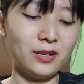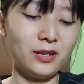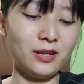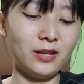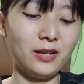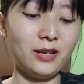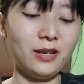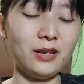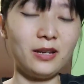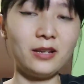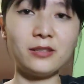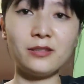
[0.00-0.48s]

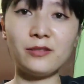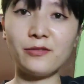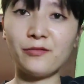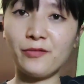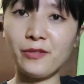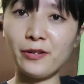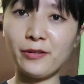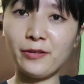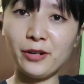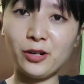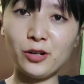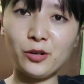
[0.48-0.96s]
It's a
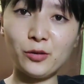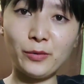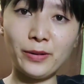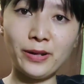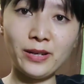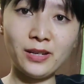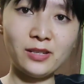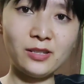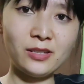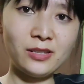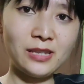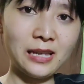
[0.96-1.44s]
very quick
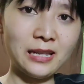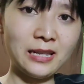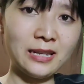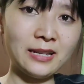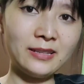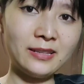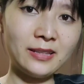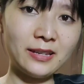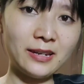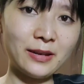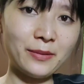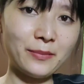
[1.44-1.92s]
salad that
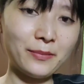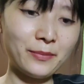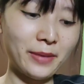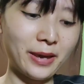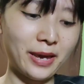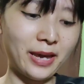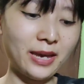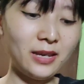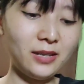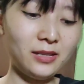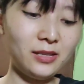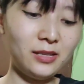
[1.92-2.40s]
I
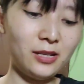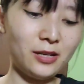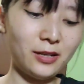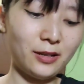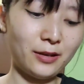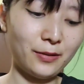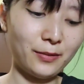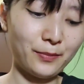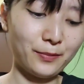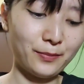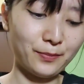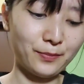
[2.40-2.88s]
made.
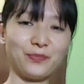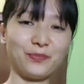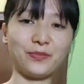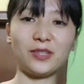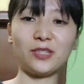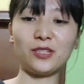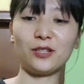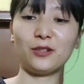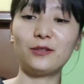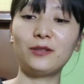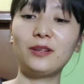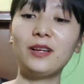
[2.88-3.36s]

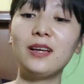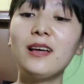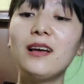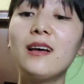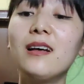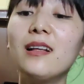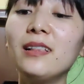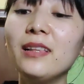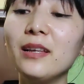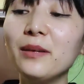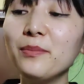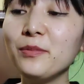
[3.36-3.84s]
So
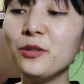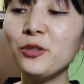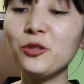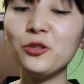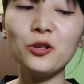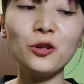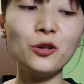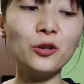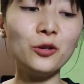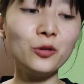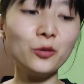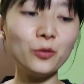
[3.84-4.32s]
let me show
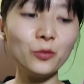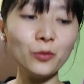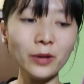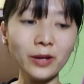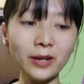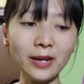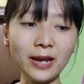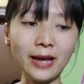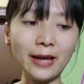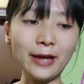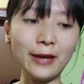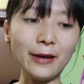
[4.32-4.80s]
you what I
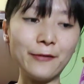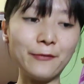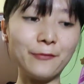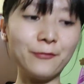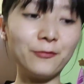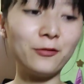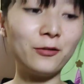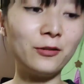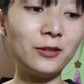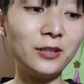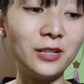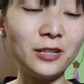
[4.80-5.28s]
have for
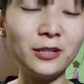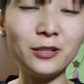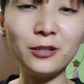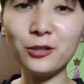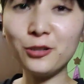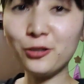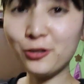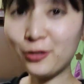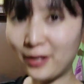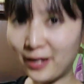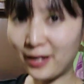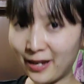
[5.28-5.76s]
dinner
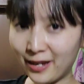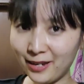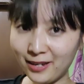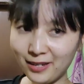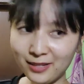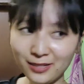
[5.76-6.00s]
tonight.